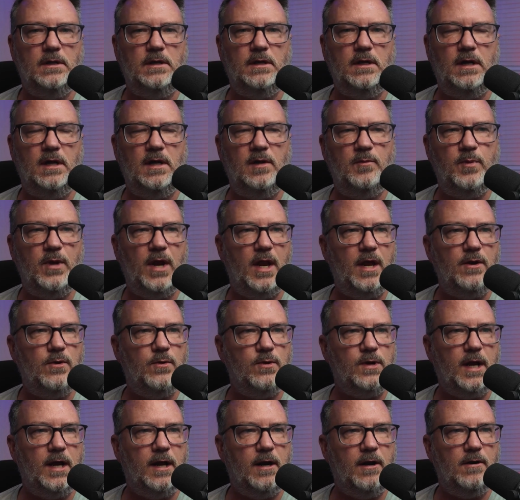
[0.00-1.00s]
uh, but I
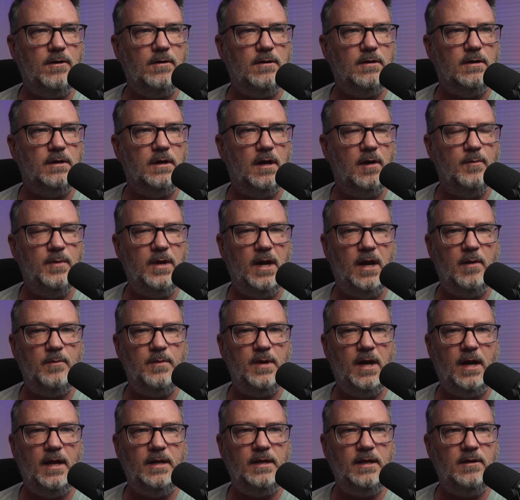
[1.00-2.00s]
don't care. I mean, I'm
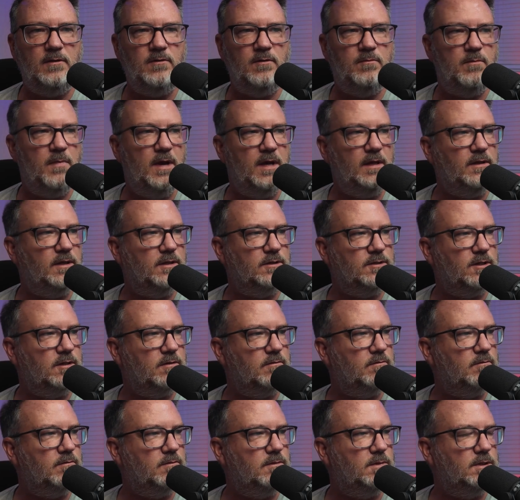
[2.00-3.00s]
not, I didn't make this
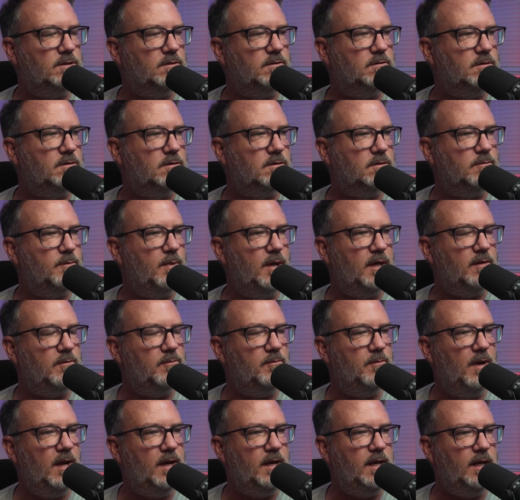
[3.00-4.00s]
to, to
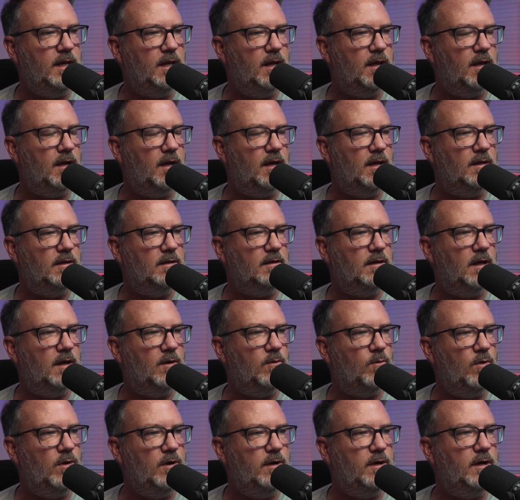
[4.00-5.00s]
make money. I, I, I
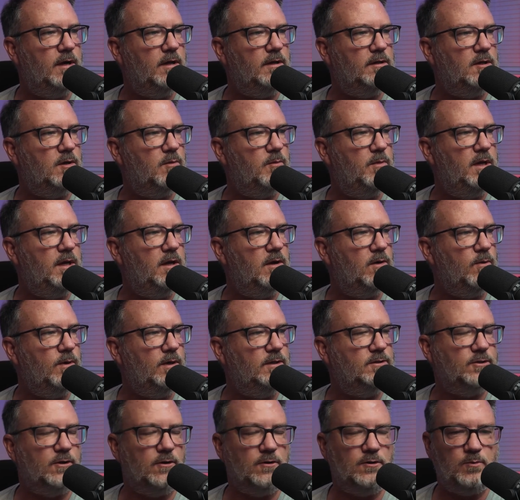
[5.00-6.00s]
wanted it to be a
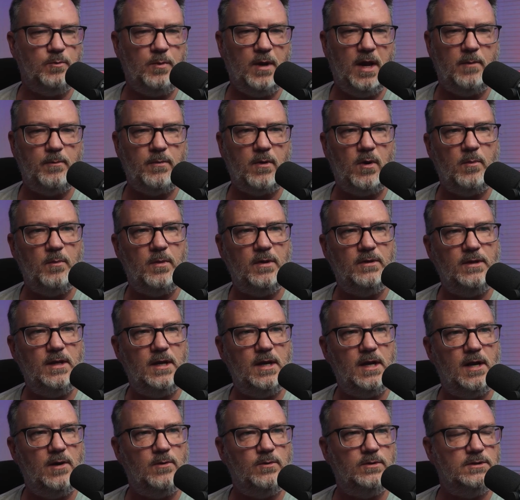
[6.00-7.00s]
research paper, but
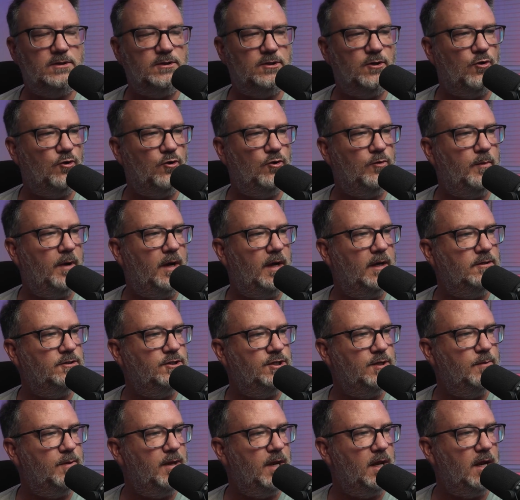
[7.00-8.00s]
then I was told by
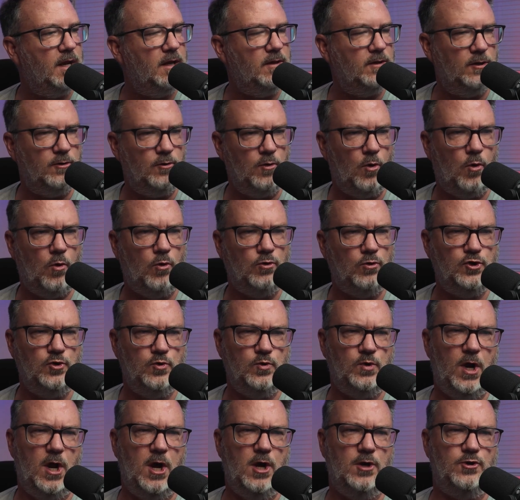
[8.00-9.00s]
Gemini that, oh,
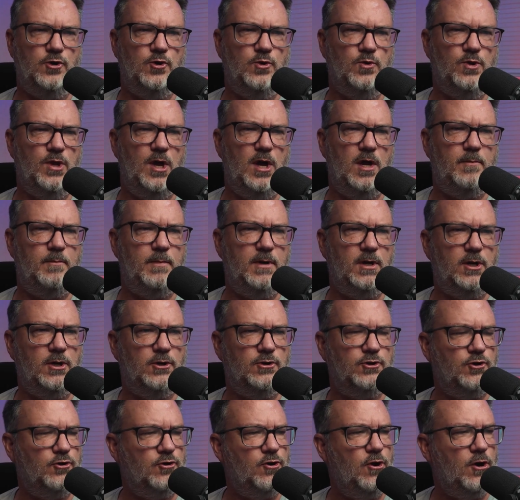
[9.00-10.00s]
you can't do that
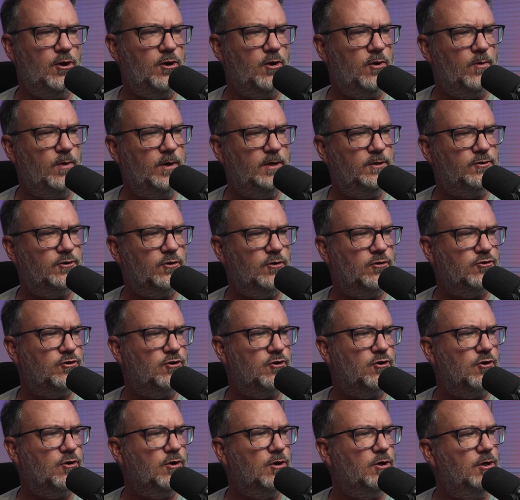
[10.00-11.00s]
because you're not a
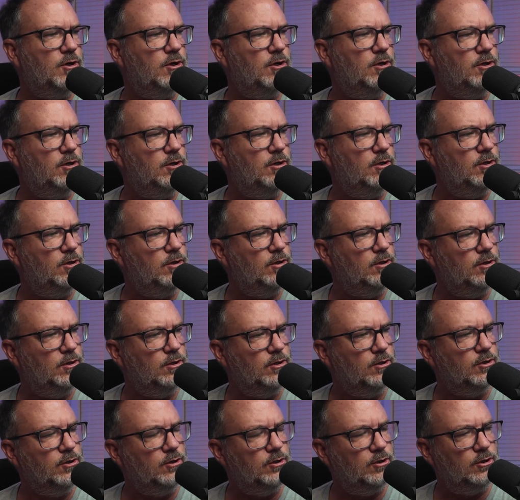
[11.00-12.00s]
researcher.
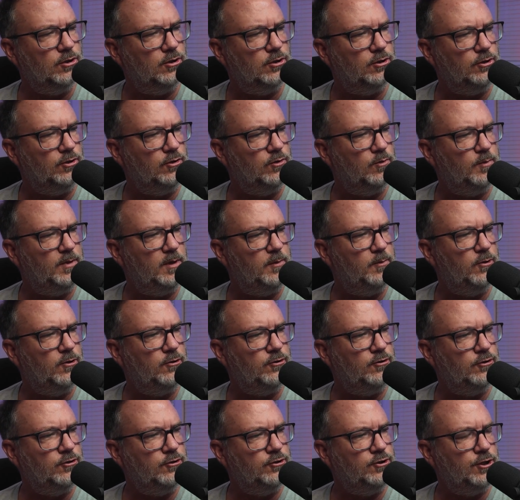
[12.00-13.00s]
Uh, you'll be
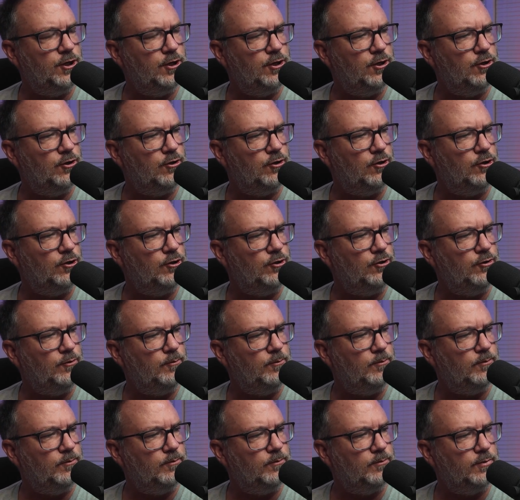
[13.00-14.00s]
put in jail and
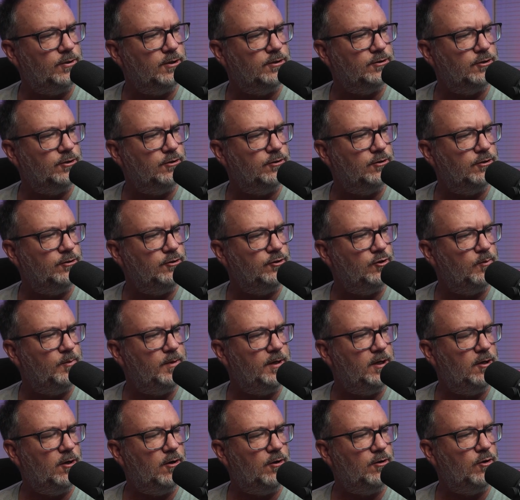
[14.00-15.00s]
in prison, and you'll
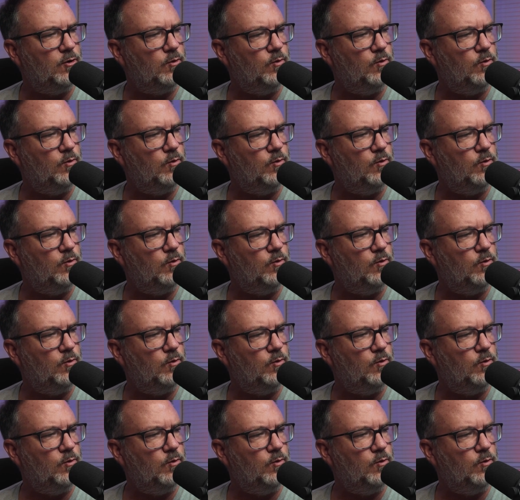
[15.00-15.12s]
be called a